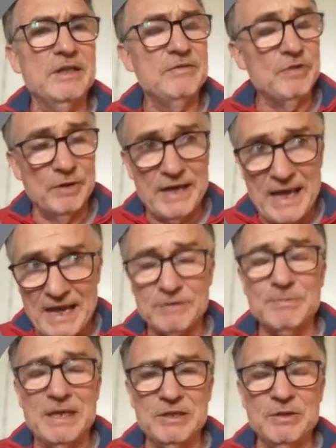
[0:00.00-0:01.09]
If you're an
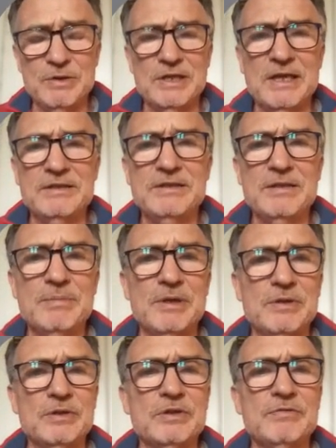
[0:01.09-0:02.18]
admin, you can edit it, but
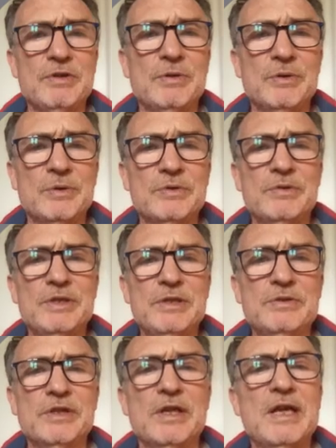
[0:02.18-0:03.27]
not if you're an ordinary
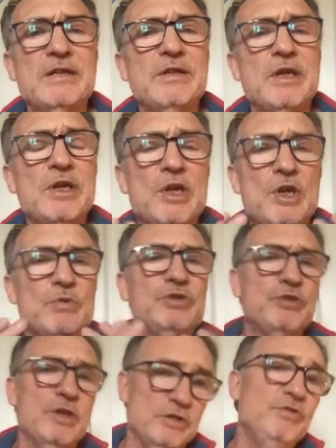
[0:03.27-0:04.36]
user. And
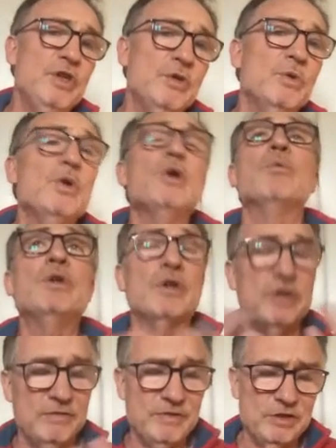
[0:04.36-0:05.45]
restrict view, we're not
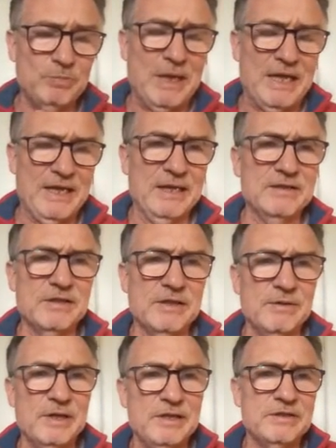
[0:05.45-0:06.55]
even displaying it.
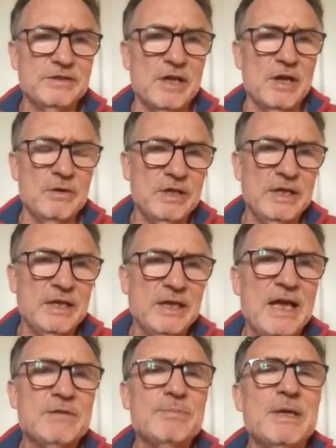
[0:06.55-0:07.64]
So it's only an
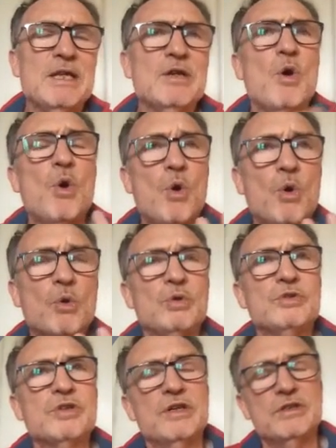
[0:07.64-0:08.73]
admin, or
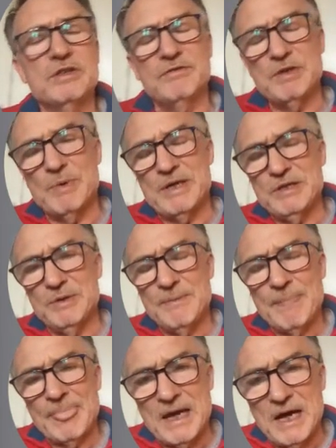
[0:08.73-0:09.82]
alternatively, when you
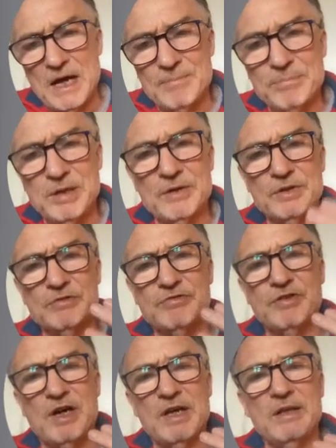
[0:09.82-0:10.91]
upload a
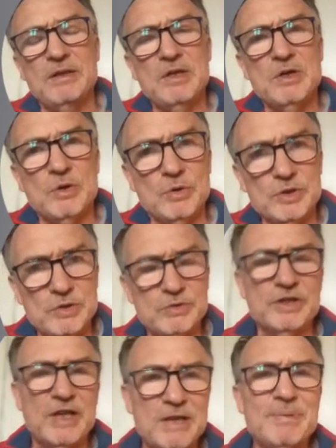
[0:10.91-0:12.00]
file or use an
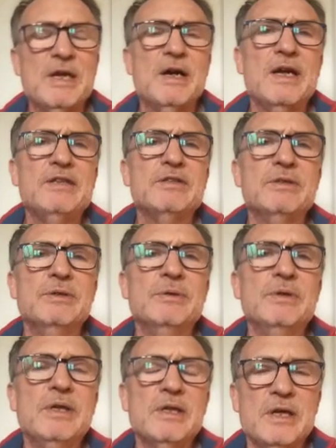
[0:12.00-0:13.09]
API to
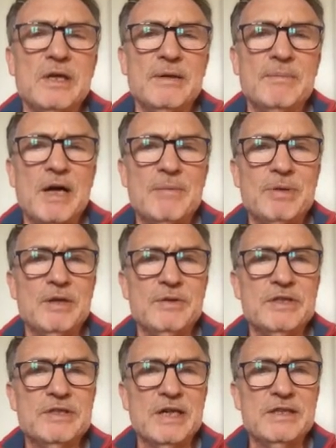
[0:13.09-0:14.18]
upload the
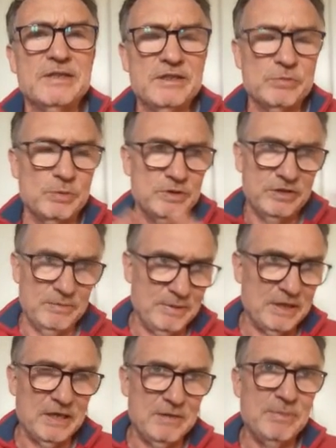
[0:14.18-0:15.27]
data. This would
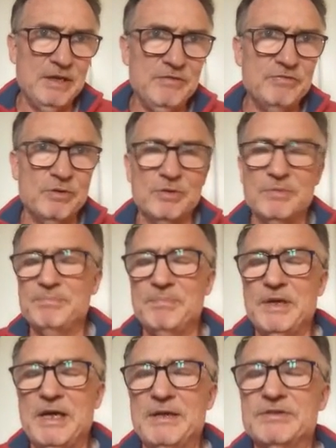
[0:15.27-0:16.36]
typically be for
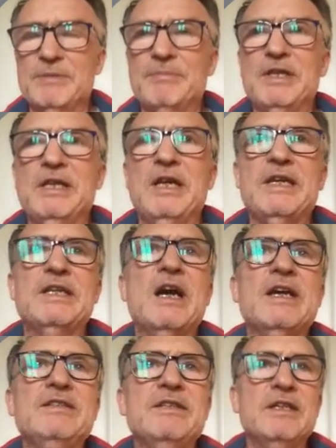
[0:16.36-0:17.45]
something like an
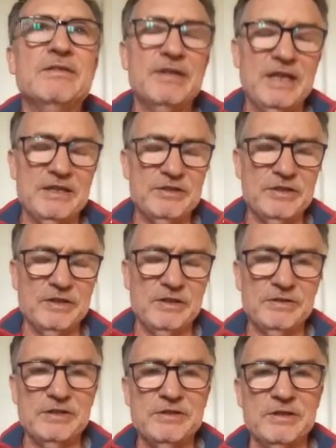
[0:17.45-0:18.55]
ID of an external
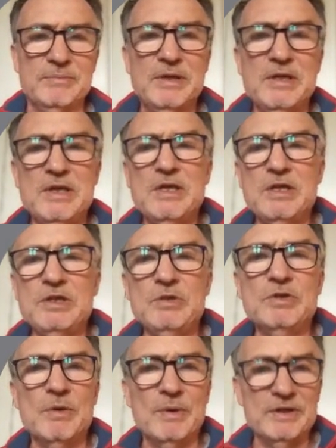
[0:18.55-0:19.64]
system. You
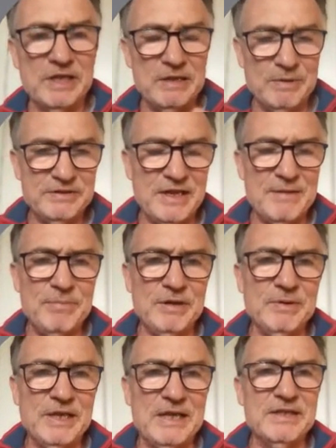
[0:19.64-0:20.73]
don't want anyone tampering
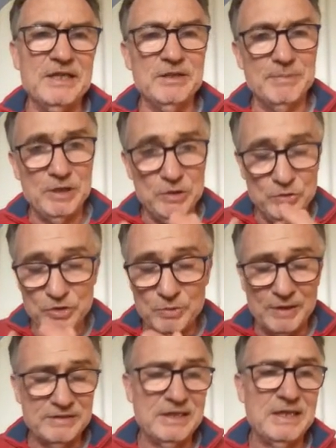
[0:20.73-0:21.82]
with that data, but you do
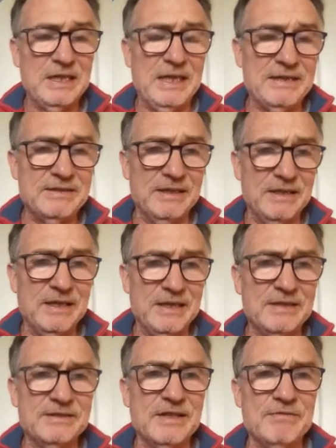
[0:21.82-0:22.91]
want to collect it
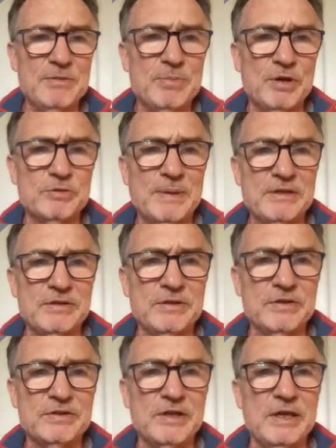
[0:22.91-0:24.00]
against every prospect on your
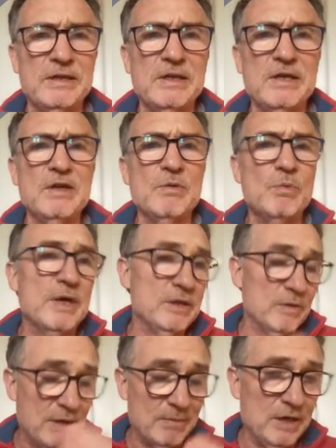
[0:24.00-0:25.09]
site when you're
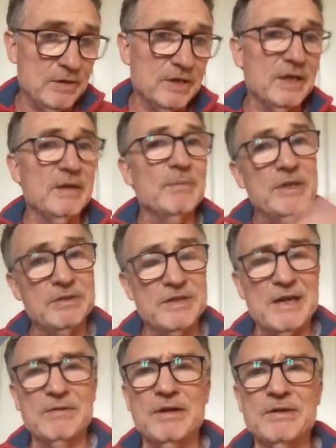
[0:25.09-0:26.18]
uploading and when you're
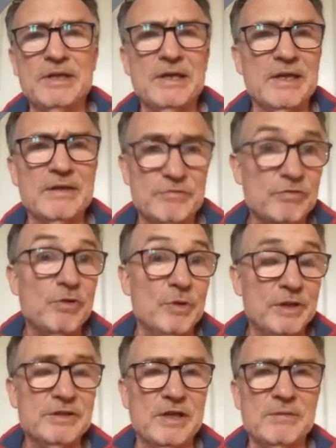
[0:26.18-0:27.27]
downloading again, for
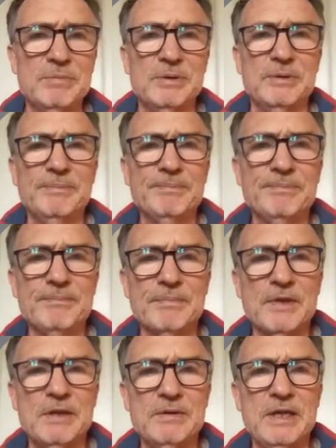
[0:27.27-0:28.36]
example.
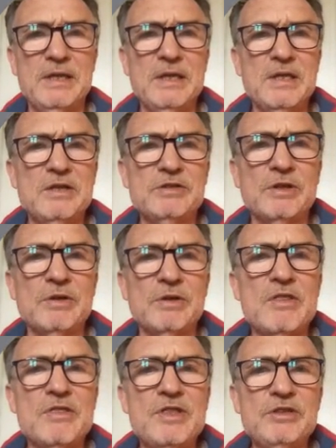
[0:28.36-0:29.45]
Okay, so
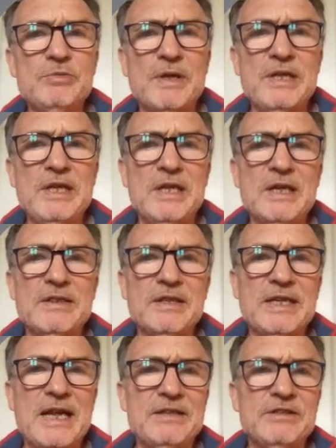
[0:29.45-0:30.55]
this one here, the
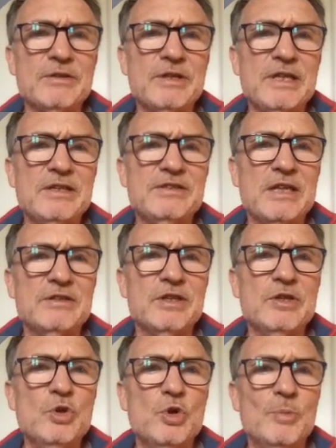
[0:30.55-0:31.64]
category is set to
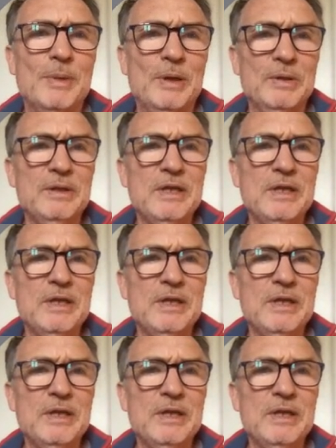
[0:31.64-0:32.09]
normal.